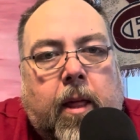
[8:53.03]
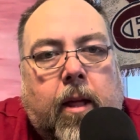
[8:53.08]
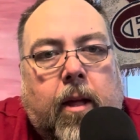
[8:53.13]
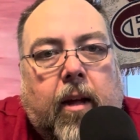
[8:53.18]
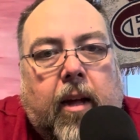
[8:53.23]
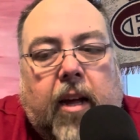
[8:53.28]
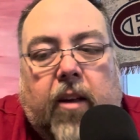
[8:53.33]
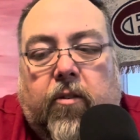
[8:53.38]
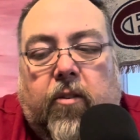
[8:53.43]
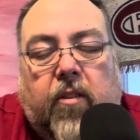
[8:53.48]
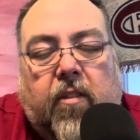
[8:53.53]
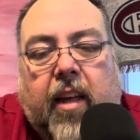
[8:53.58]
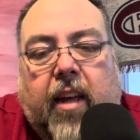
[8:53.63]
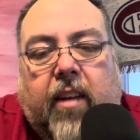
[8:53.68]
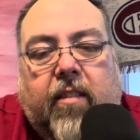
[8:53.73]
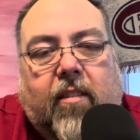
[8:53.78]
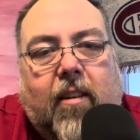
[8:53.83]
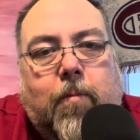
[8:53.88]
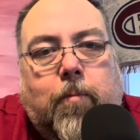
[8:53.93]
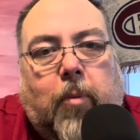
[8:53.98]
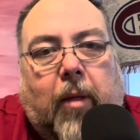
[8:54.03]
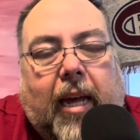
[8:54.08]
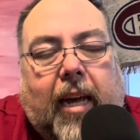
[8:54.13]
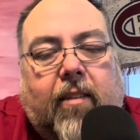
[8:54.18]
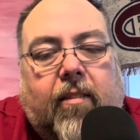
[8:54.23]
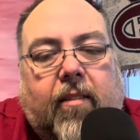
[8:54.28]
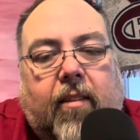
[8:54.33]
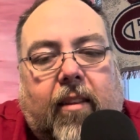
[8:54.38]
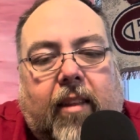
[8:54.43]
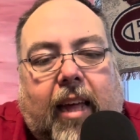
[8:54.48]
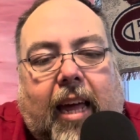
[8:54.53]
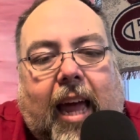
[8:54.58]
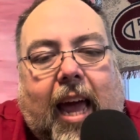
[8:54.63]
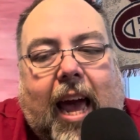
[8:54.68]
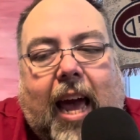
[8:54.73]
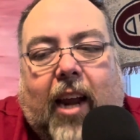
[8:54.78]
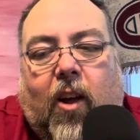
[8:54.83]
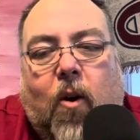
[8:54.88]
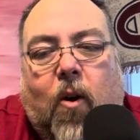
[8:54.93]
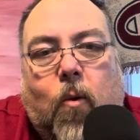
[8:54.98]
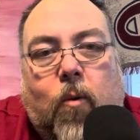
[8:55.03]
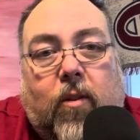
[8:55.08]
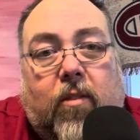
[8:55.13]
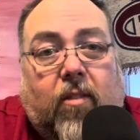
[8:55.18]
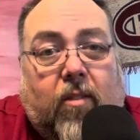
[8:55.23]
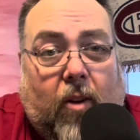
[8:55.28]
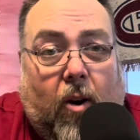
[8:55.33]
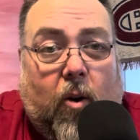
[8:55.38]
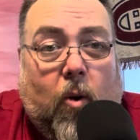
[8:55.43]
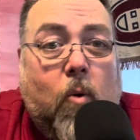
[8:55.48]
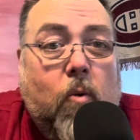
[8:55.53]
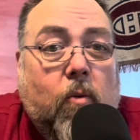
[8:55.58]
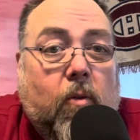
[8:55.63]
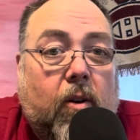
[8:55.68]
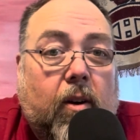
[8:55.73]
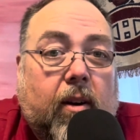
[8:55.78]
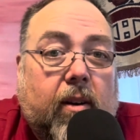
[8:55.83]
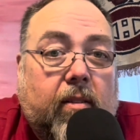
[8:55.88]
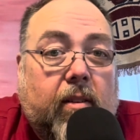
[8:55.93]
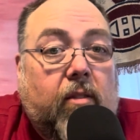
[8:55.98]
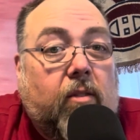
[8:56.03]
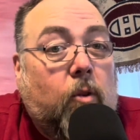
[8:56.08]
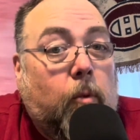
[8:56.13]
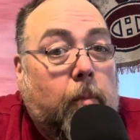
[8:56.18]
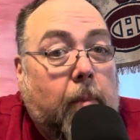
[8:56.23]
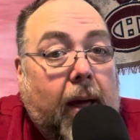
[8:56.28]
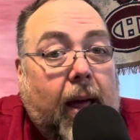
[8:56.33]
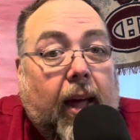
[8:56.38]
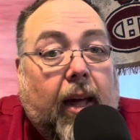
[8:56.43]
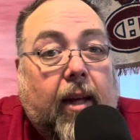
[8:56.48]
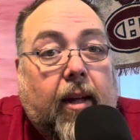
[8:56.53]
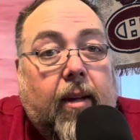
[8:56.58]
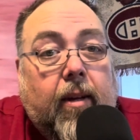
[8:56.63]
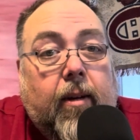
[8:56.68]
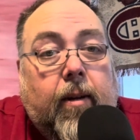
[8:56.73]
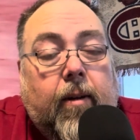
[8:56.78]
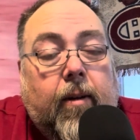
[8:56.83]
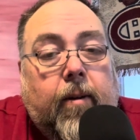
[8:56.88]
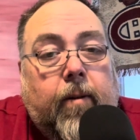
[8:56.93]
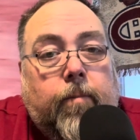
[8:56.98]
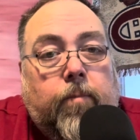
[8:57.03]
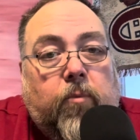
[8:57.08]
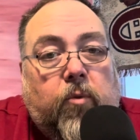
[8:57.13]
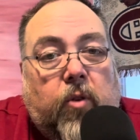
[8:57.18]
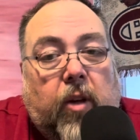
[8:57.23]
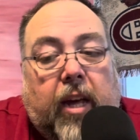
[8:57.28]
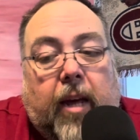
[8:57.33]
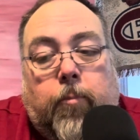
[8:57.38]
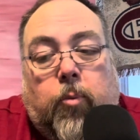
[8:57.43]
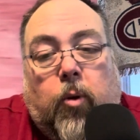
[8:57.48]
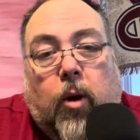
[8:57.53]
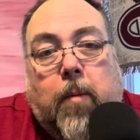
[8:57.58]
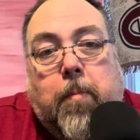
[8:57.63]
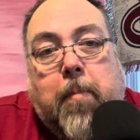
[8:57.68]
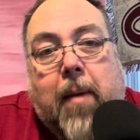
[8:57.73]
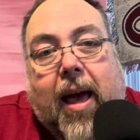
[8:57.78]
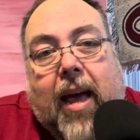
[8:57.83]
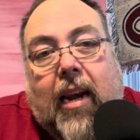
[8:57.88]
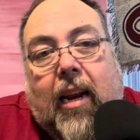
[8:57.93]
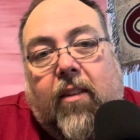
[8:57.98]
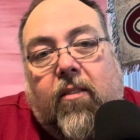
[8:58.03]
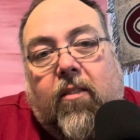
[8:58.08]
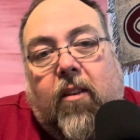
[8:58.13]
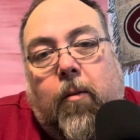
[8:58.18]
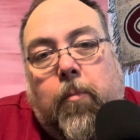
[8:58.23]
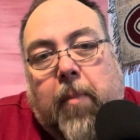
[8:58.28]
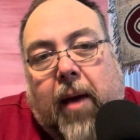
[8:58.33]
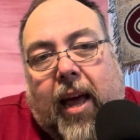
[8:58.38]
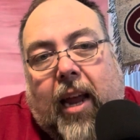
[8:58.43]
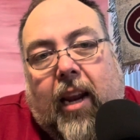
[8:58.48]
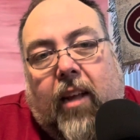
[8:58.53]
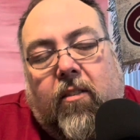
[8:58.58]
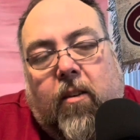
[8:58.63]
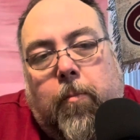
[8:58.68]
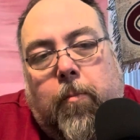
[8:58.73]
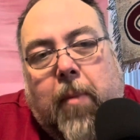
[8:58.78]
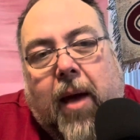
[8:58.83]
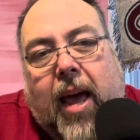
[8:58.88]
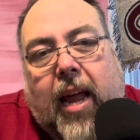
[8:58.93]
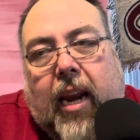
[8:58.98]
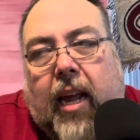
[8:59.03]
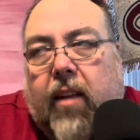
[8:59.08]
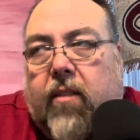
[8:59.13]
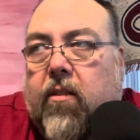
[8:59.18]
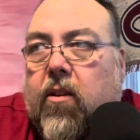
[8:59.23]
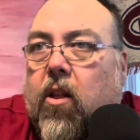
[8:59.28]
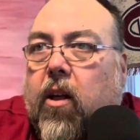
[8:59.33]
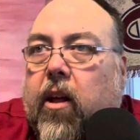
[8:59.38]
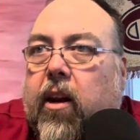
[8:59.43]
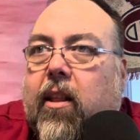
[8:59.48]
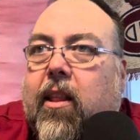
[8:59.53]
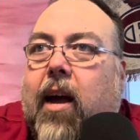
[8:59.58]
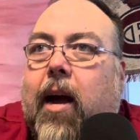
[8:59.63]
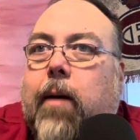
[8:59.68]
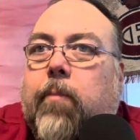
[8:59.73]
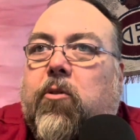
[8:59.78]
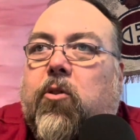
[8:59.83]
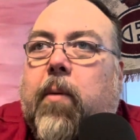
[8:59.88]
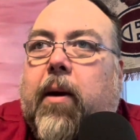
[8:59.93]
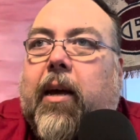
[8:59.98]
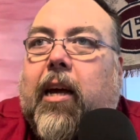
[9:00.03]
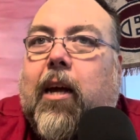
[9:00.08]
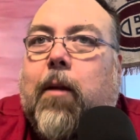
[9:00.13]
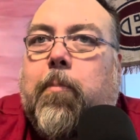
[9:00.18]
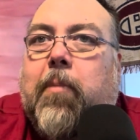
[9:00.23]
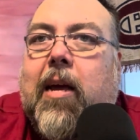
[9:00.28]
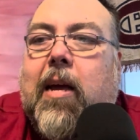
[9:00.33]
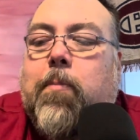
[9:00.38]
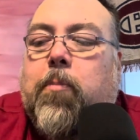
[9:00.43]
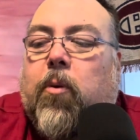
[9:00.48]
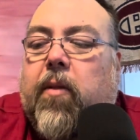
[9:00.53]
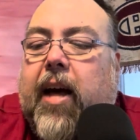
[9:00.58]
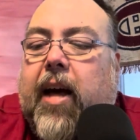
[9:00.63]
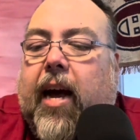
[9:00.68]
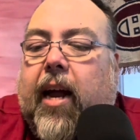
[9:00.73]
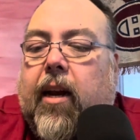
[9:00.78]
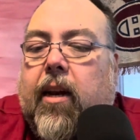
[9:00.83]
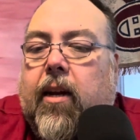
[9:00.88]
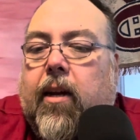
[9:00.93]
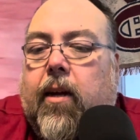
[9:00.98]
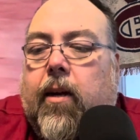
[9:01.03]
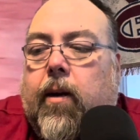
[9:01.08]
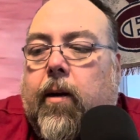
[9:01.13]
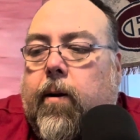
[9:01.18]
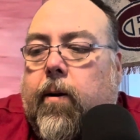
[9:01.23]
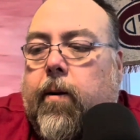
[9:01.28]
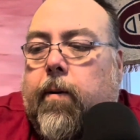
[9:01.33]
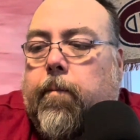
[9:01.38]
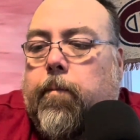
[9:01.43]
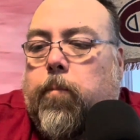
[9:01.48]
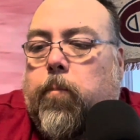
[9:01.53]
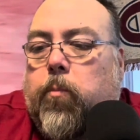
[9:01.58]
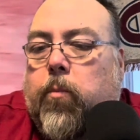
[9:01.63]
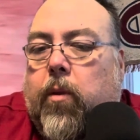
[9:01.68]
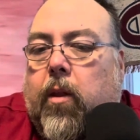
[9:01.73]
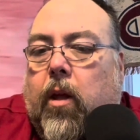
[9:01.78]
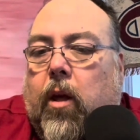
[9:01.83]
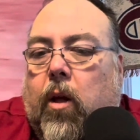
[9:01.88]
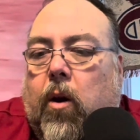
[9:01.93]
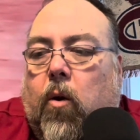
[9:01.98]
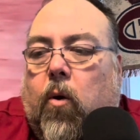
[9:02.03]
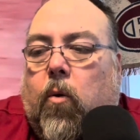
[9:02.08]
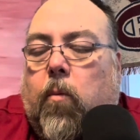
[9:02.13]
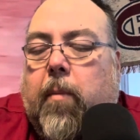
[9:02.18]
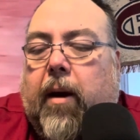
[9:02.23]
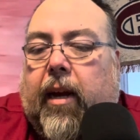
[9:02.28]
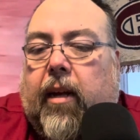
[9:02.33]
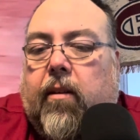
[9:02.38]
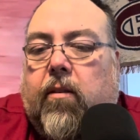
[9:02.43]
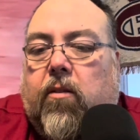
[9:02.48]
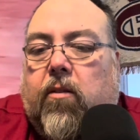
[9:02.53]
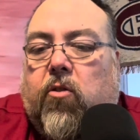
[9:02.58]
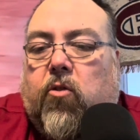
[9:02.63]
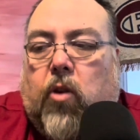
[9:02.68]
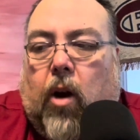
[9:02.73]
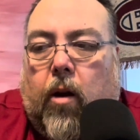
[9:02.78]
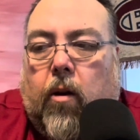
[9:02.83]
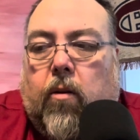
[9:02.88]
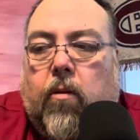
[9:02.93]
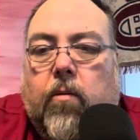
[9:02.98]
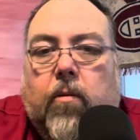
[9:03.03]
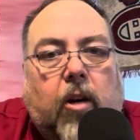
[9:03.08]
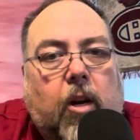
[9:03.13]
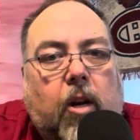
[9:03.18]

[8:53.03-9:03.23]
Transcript: because there's things in place that they can't go and start over because it's too big. So you get putting band-aids on band-aids on band-aids. And a lot of times you might get people that, might struggle, or